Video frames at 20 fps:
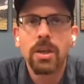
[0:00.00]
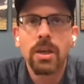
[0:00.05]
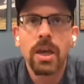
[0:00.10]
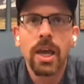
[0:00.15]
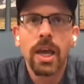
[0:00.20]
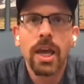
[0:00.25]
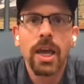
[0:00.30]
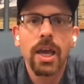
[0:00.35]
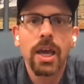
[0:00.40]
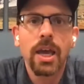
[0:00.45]

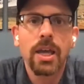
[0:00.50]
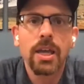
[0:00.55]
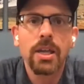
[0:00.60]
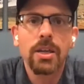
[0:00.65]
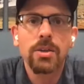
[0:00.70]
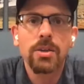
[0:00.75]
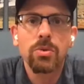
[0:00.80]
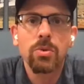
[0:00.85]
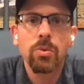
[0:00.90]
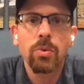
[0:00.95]

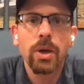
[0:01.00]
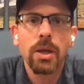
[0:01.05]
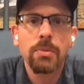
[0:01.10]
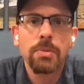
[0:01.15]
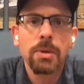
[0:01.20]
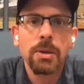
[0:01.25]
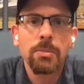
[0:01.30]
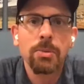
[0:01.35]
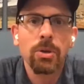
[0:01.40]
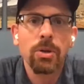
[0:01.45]
And when
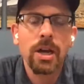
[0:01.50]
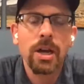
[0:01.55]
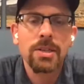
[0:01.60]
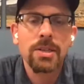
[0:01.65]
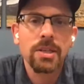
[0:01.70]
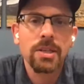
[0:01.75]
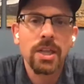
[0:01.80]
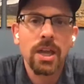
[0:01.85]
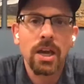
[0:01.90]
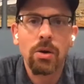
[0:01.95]
people are
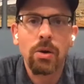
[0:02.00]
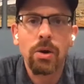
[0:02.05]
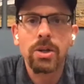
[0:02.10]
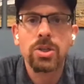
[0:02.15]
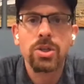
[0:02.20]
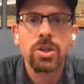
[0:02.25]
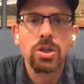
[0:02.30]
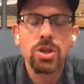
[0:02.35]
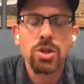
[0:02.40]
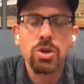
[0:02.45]
asking that
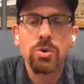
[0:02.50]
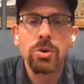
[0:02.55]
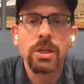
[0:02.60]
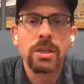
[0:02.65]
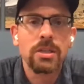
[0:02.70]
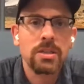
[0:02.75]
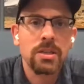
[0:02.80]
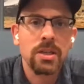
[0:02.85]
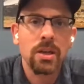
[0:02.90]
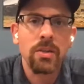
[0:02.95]
question, you
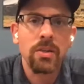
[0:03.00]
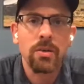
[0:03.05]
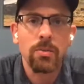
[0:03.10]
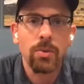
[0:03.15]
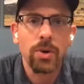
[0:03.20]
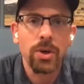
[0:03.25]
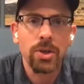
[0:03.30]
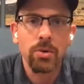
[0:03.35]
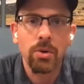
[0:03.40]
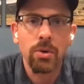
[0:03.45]
need to tell them
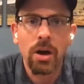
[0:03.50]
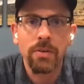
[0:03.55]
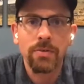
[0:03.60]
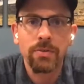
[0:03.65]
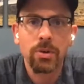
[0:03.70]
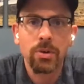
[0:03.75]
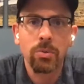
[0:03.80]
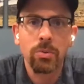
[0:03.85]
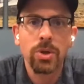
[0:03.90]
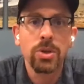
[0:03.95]
what you
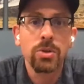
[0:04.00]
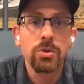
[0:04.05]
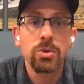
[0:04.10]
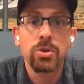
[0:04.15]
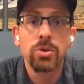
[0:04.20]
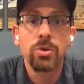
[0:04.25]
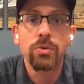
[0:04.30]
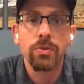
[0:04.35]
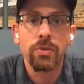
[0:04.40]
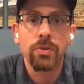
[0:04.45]
offer, what you
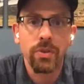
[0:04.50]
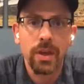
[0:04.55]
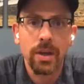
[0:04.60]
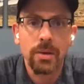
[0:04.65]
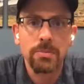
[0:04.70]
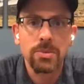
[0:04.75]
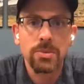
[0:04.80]
do for them.